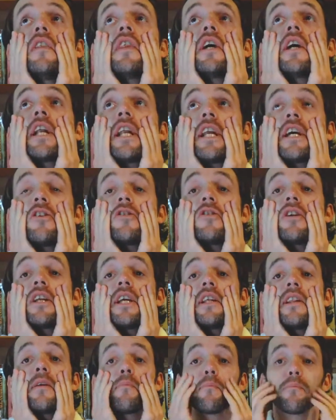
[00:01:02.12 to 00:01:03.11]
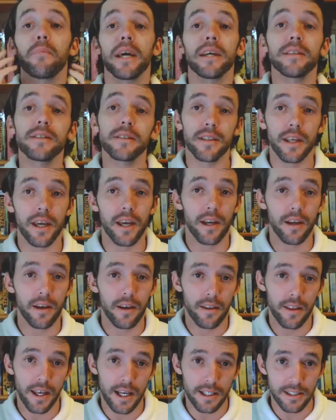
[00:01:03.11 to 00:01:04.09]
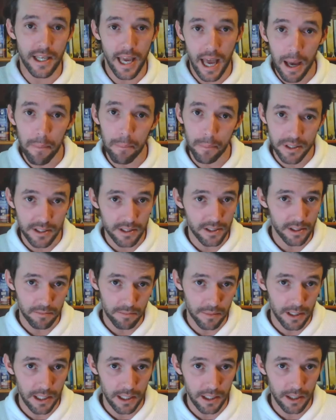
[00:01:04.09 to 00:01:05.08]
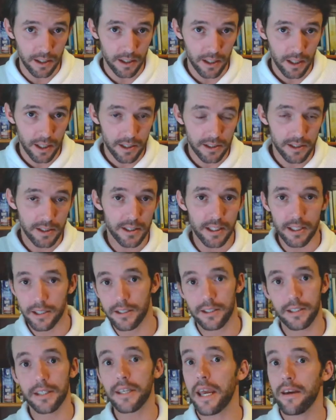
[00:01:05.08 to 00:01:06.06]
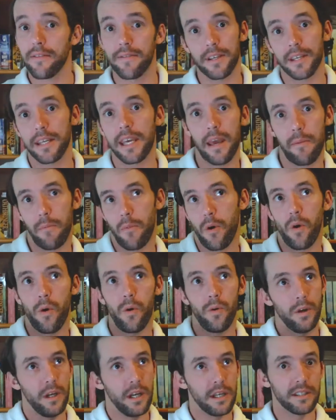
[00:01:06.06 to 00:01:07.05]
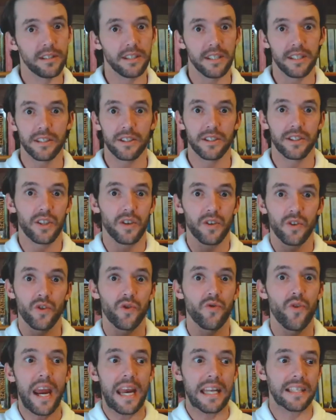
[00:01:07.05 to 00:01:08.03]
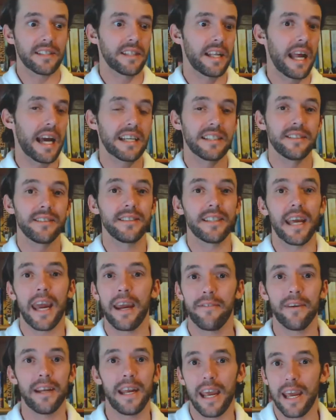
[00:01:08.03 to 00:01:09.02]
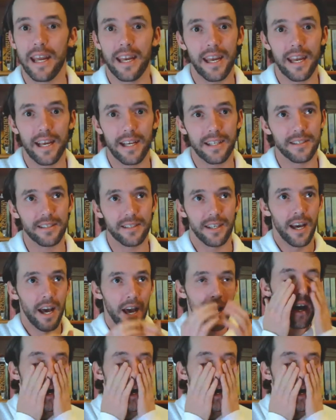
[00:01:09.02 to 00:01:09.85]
They're literally the best thing that's happened to me since David Gemmell, since greats like David Eddings.